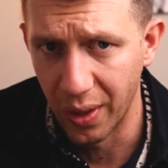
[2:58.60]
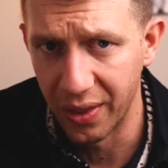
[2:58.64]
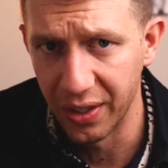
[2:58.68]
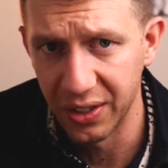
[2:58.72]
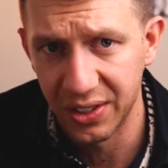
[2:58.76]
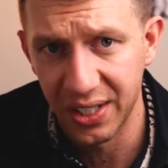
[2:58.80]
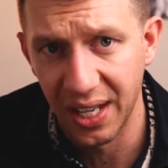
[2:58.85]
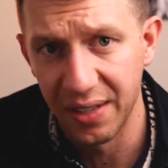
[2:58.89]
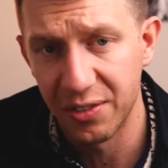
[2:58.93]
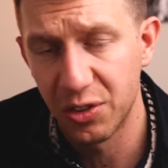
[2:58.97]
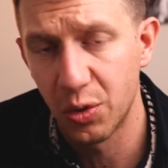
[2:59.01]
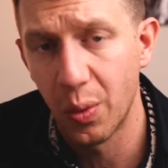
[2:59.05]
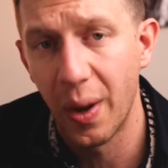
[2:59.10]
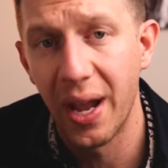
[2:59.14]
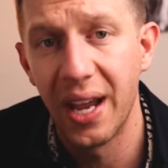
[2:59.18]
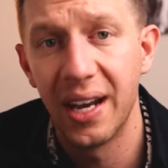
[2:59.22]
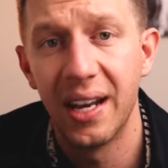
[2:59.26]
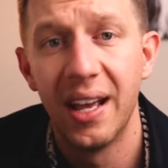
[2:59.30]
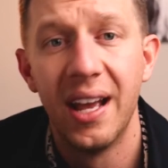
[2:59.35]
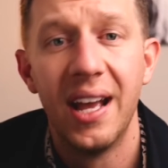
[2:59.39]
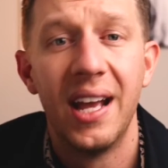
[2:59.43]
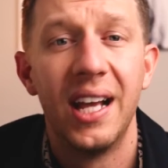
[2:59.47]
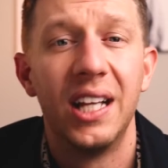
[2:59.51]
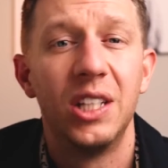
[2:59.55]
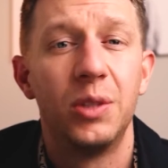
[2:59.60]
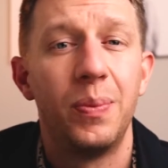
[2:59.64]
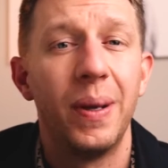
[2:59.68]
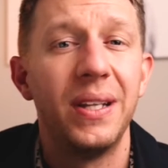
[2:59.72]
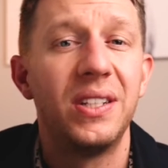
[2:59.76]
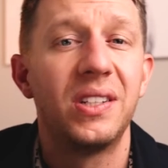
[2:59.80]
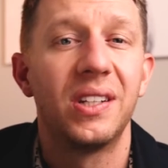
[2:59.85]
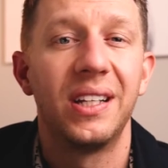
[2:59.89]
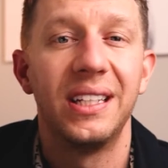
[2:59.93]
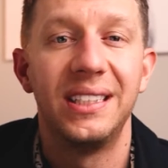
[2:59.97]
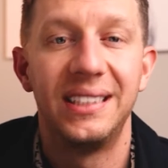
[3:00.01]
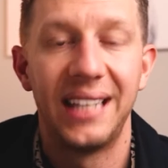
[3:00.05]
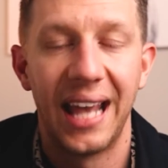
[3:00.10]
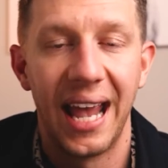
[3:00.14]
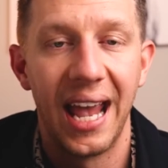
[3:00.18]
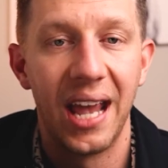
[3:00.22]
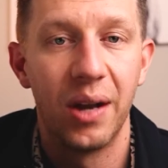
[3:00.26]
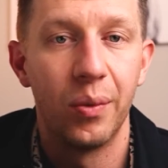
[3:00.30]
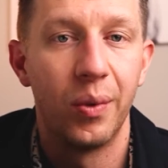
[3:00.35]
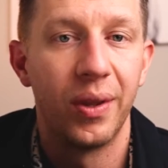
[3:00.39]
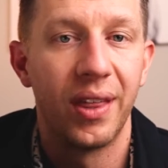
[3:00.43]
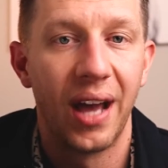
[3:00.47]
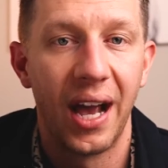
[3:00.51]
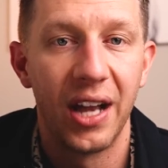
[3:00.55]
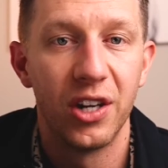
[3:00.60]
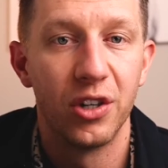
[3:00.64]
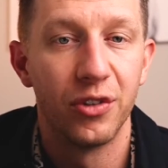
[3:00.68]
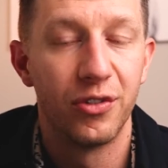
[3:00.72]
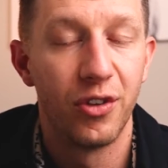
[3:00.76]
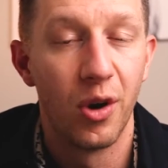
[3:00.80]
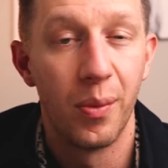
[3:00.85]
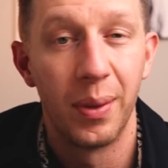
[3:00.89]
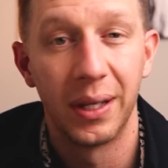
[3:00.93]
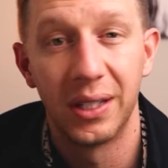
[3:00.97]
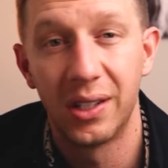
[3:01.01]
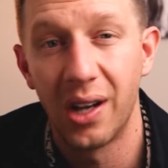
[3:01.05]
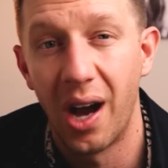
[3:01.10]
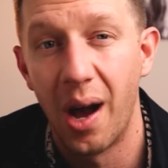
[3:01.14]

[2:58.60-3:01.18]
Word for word: Weather Safe Suede. It's basically tan with hydrophobic